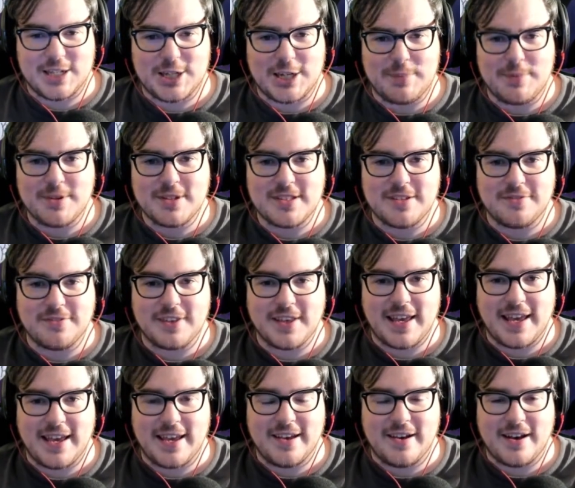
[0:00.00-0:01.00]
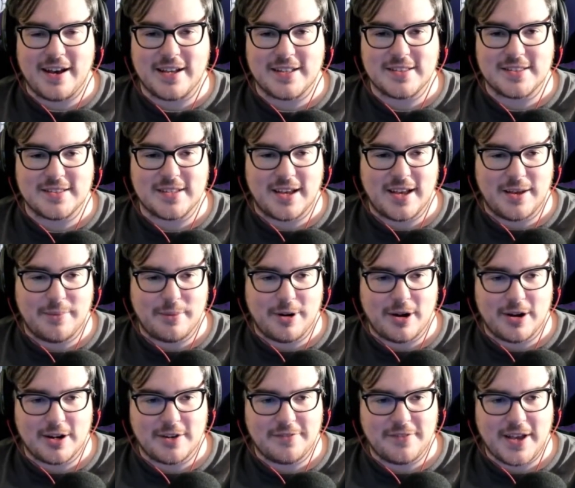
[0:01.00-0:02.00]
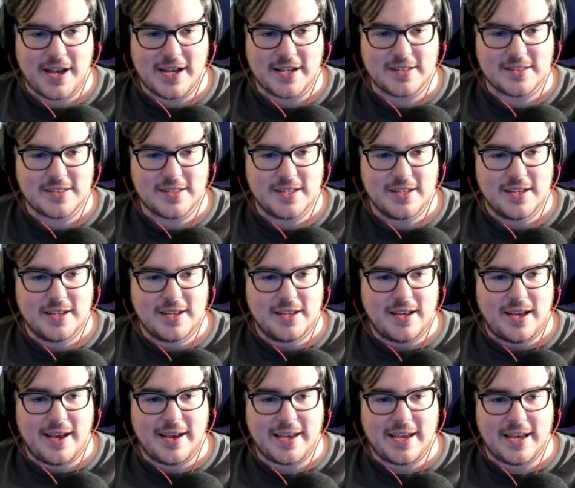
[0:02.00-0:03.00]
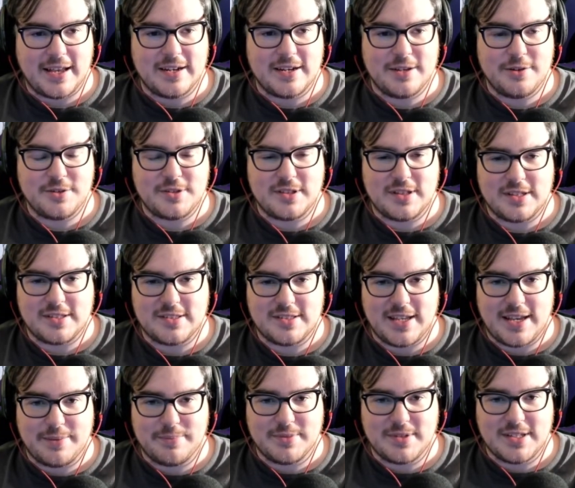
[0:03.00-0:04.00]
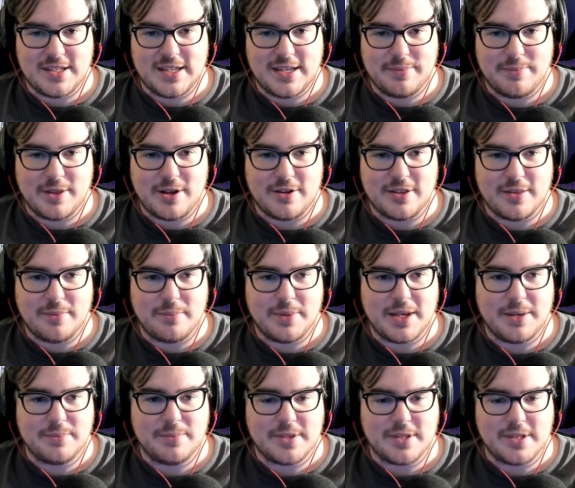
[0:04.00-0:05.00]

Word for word: Shepherds of Chaos artifact. Again, using the same team there, the meme